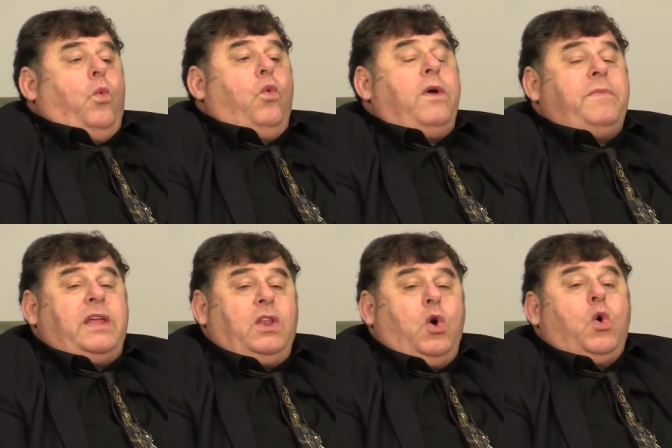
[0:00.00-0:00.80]

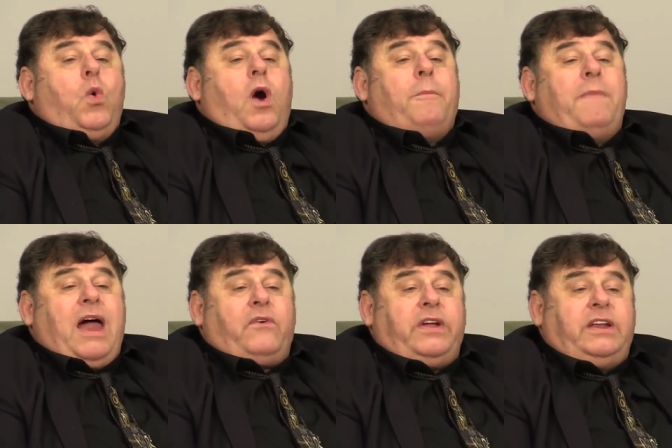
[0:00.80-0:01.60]
women who are
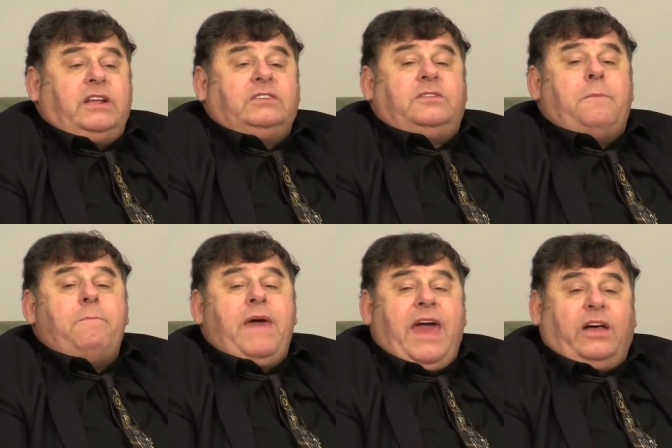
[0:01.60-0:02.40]
married to
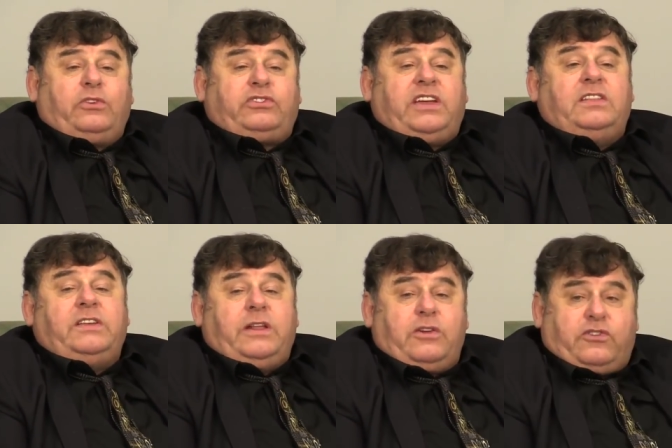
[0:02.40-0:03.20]
males in
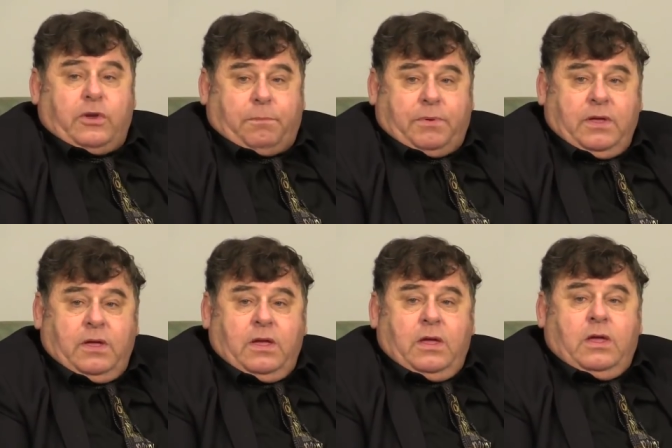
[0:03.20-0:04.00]
leadership,
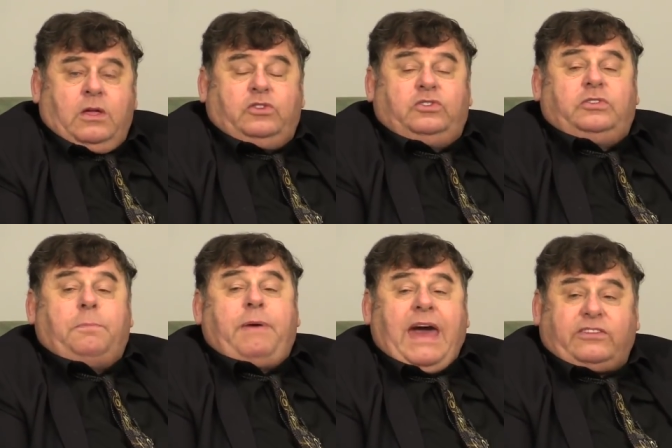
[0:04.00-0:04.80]
to
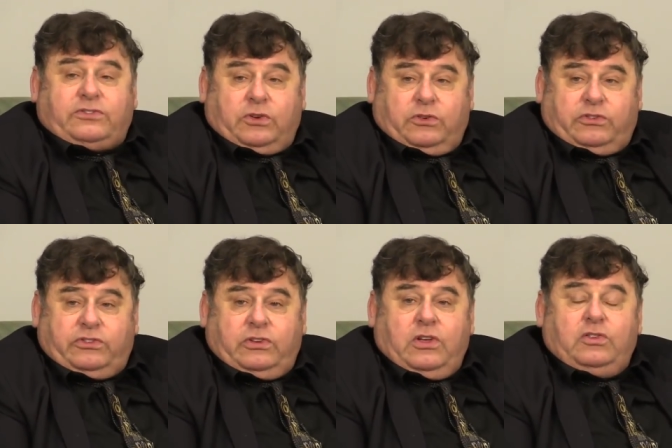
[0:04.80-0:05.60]

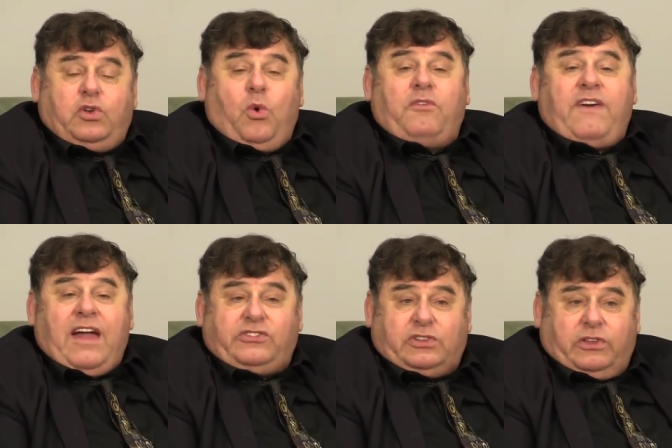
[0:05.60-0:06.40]
pastors, to
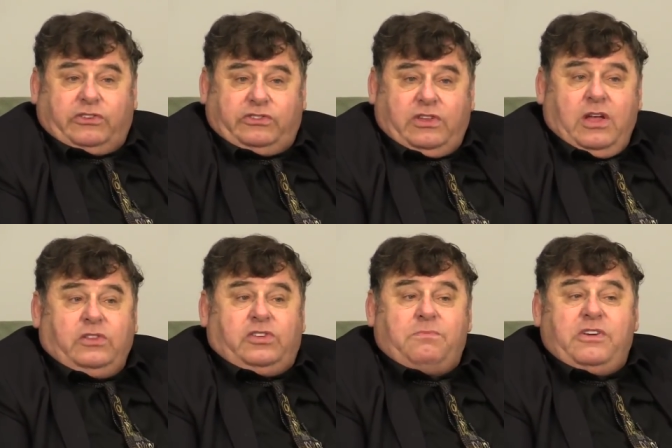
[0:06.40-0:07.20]
evangelists,
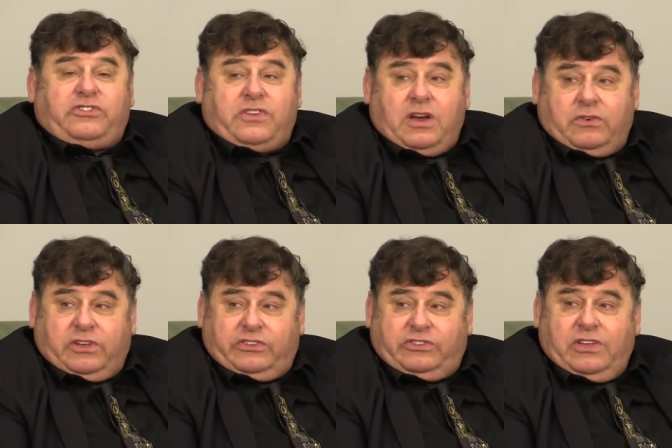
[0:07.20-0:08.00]
to
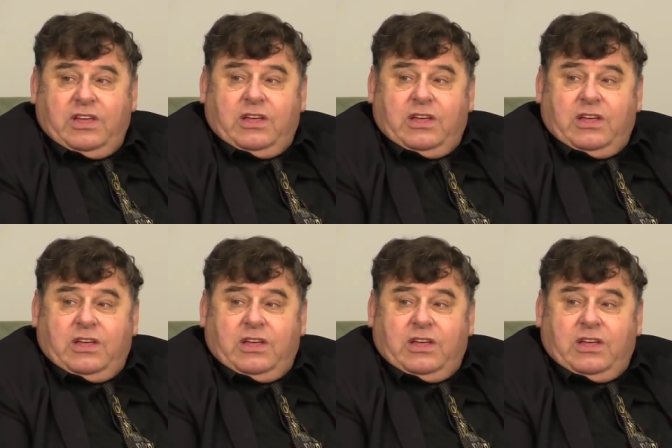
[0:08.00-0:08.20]
missionaries,